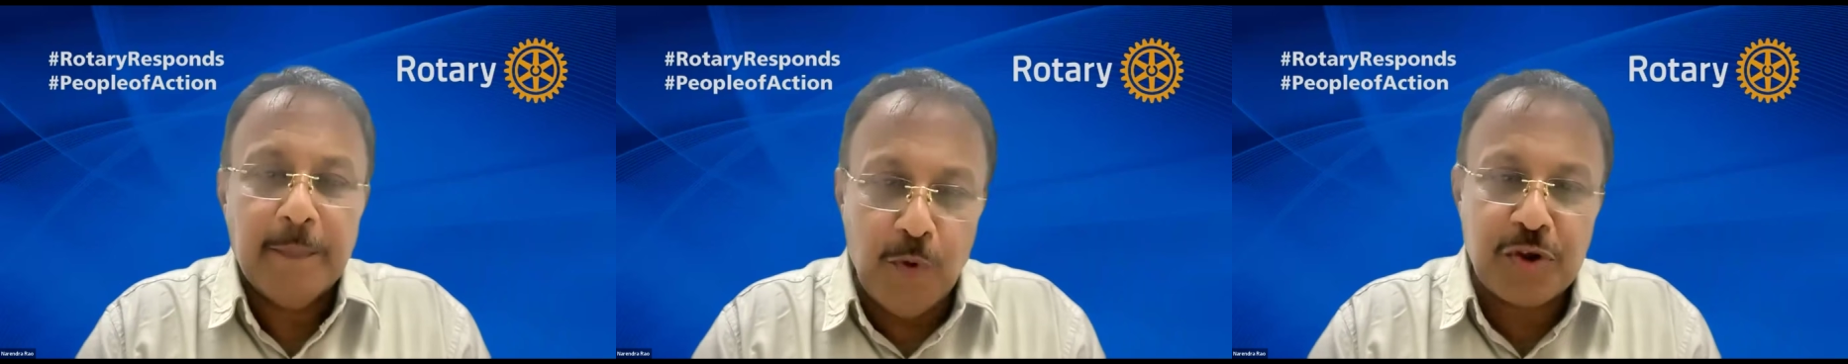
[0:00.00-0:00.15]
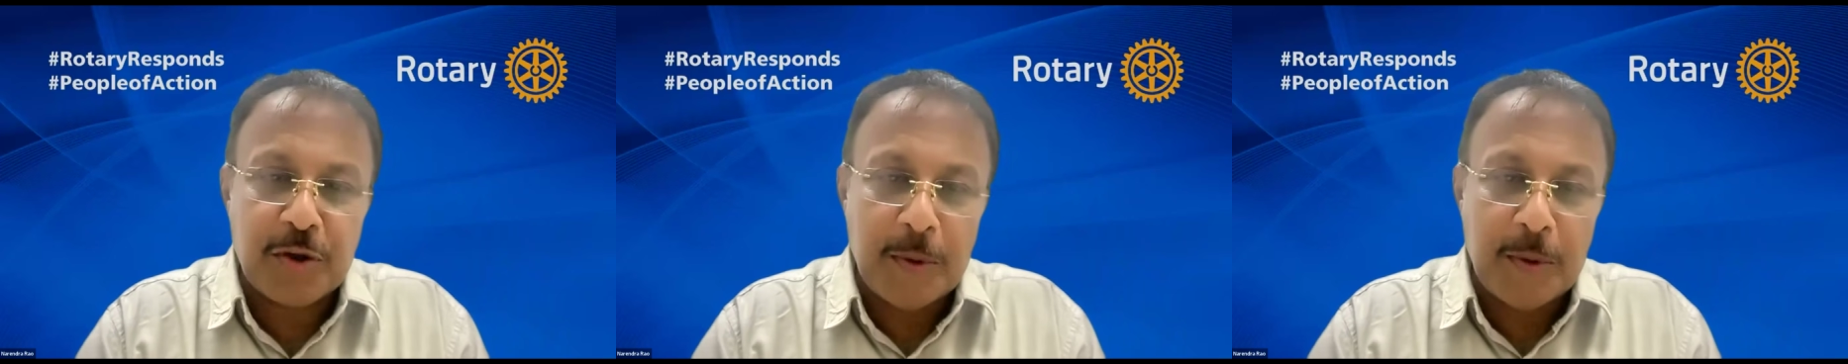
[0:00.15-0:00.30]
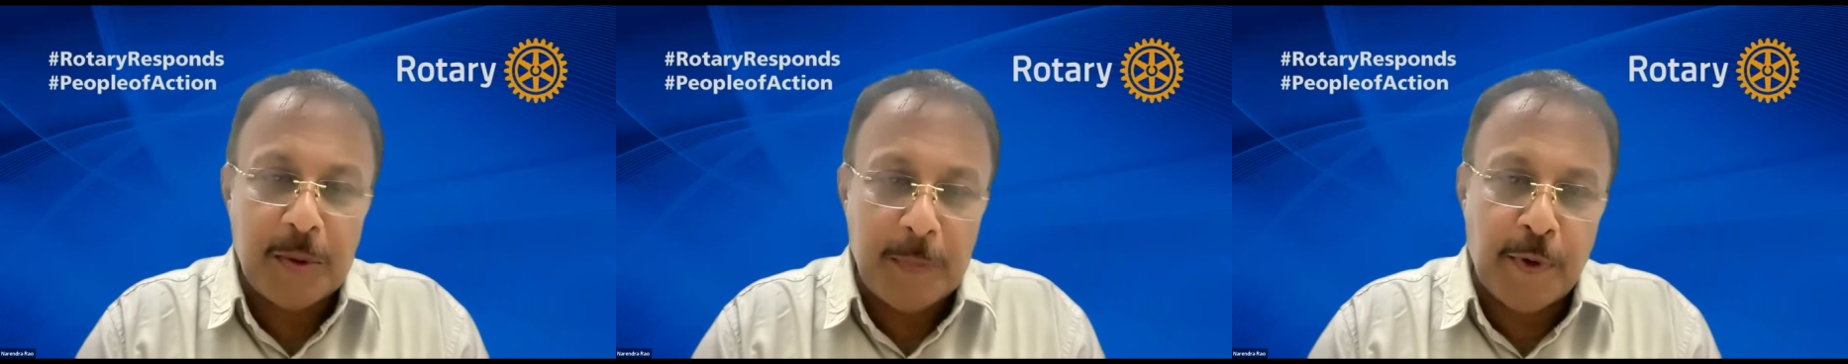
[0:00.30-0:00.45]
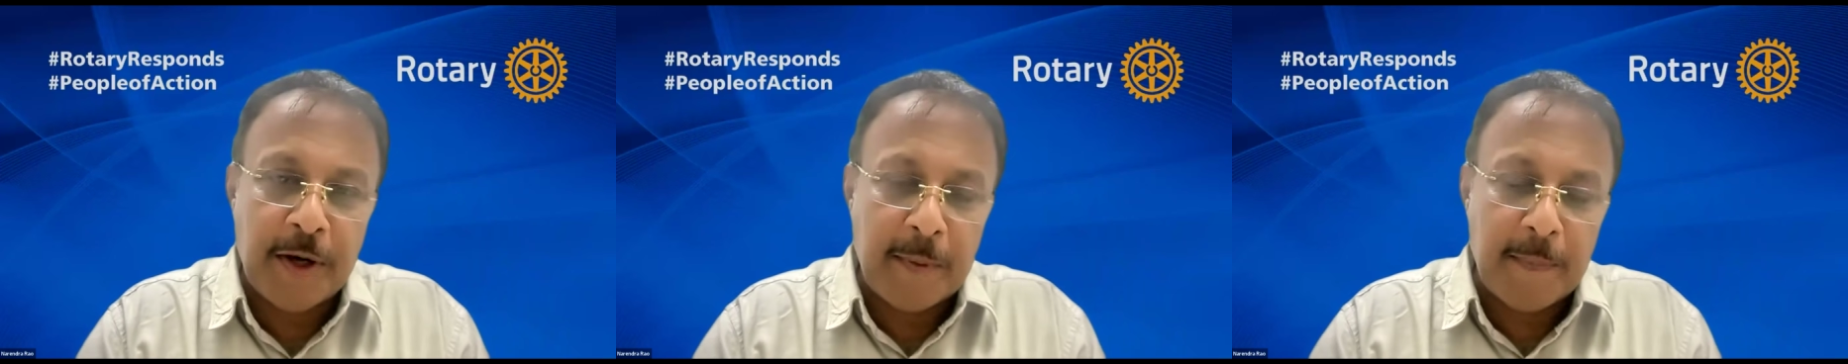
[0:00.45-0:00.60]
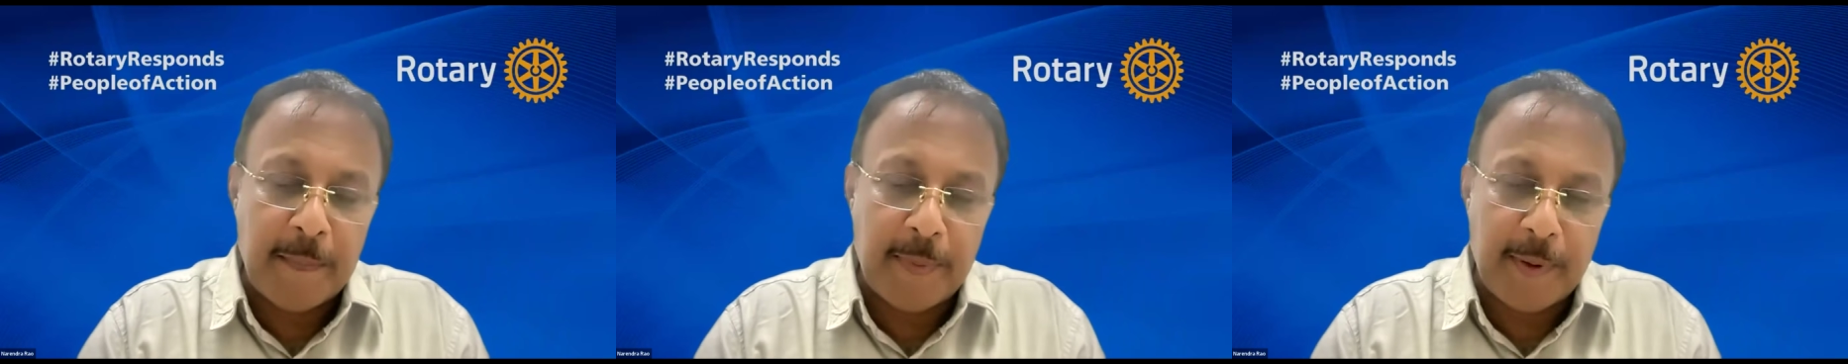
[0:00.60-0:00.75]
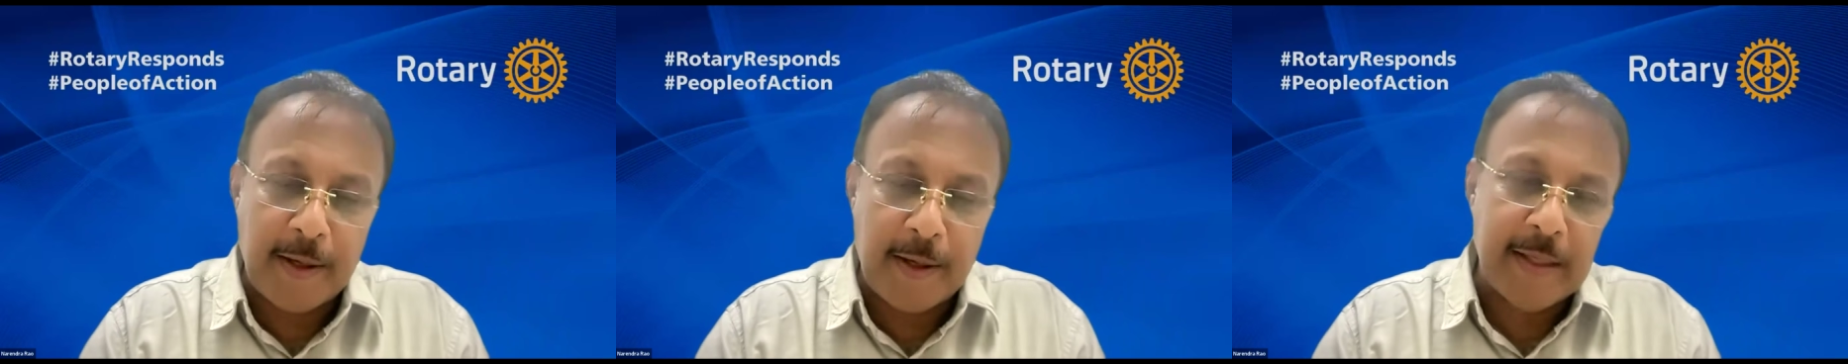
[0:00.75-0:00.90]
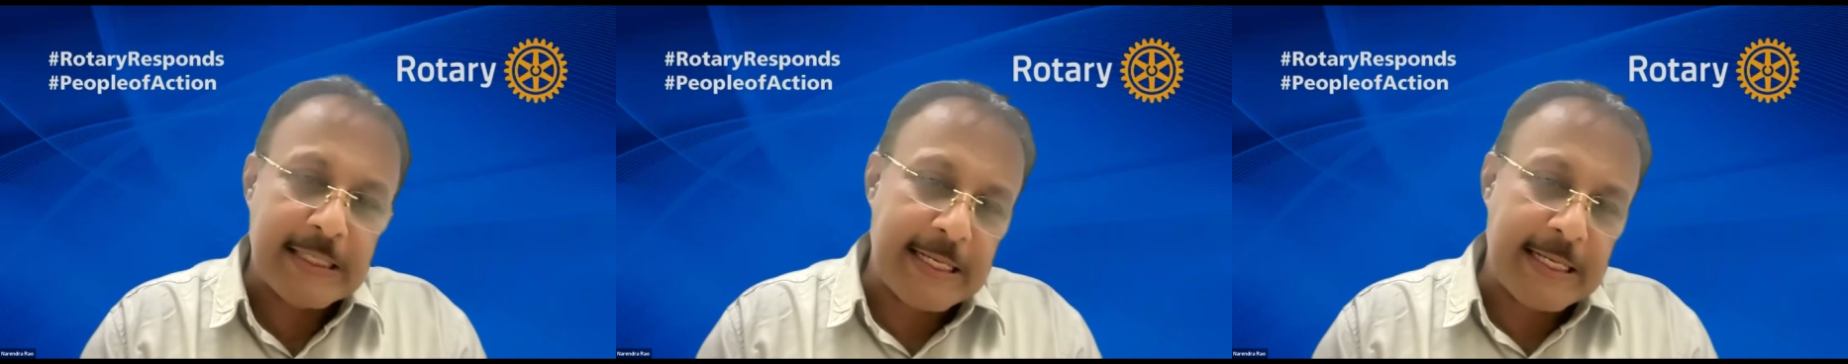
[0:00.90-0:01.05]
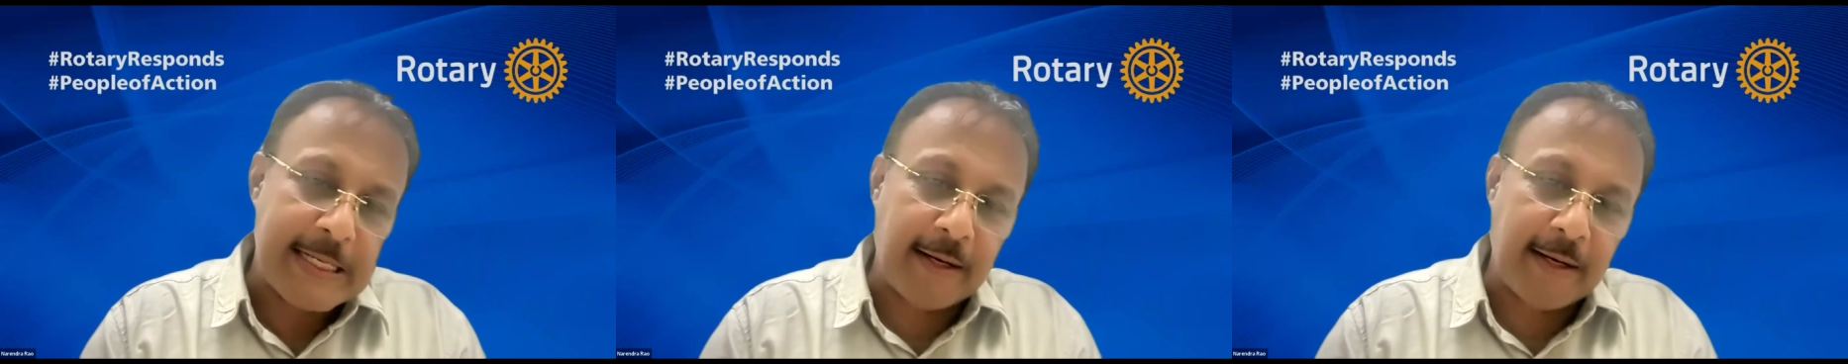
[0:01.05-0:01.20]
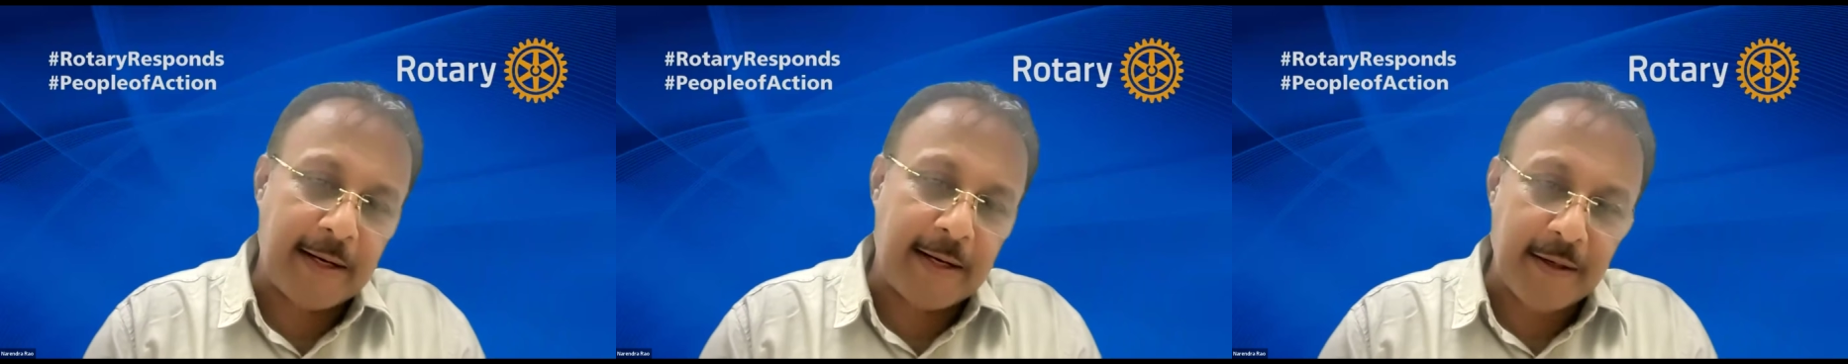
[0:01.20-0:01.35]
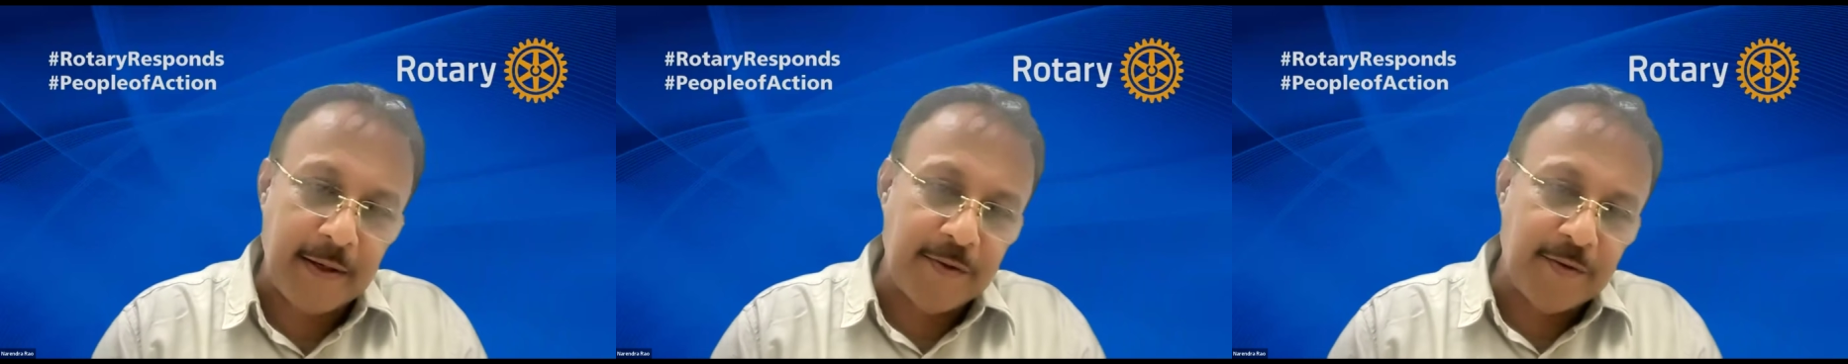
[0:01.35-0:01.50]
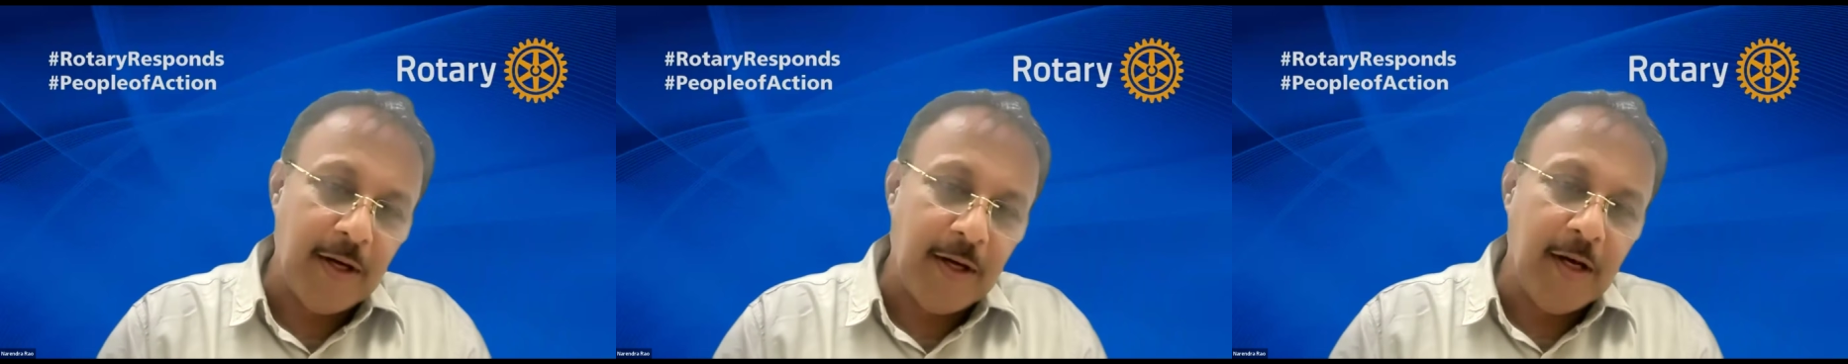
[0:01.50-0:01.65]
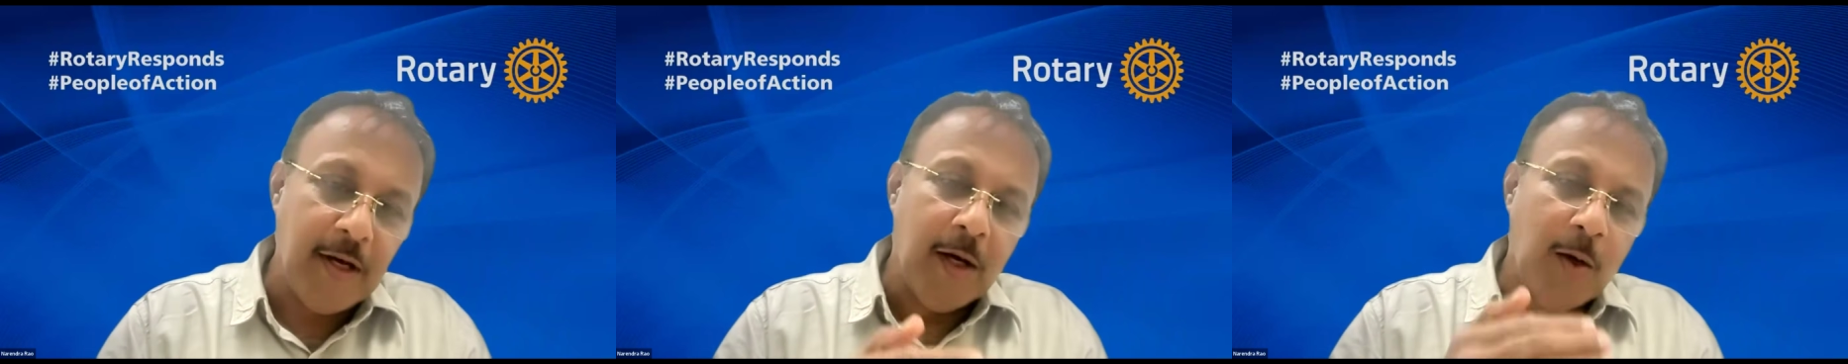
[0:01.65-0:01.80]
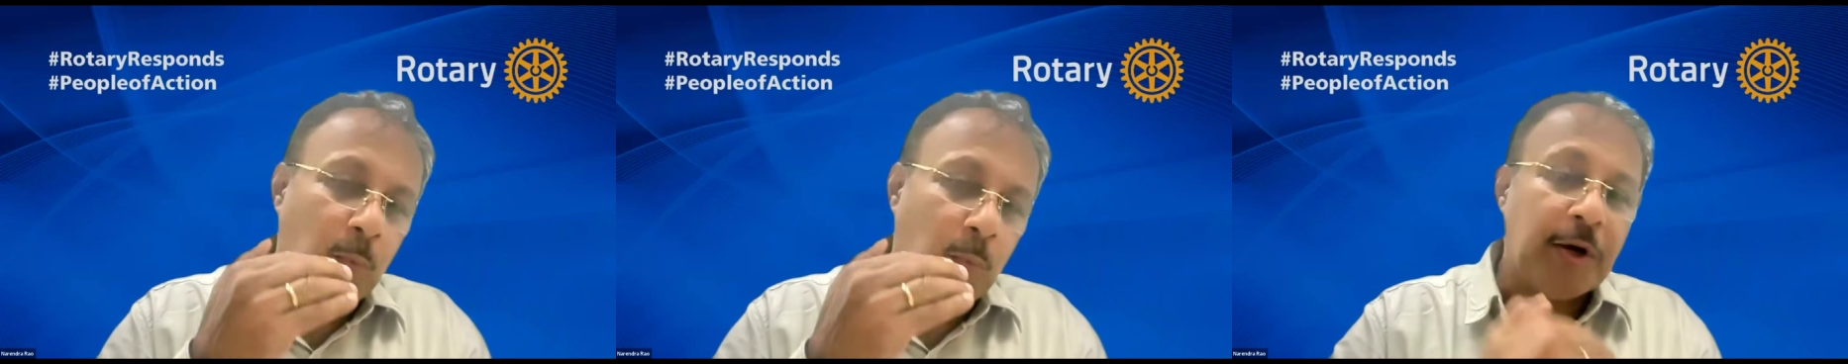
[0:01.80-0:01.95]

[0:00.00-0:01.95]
Most important part. Second is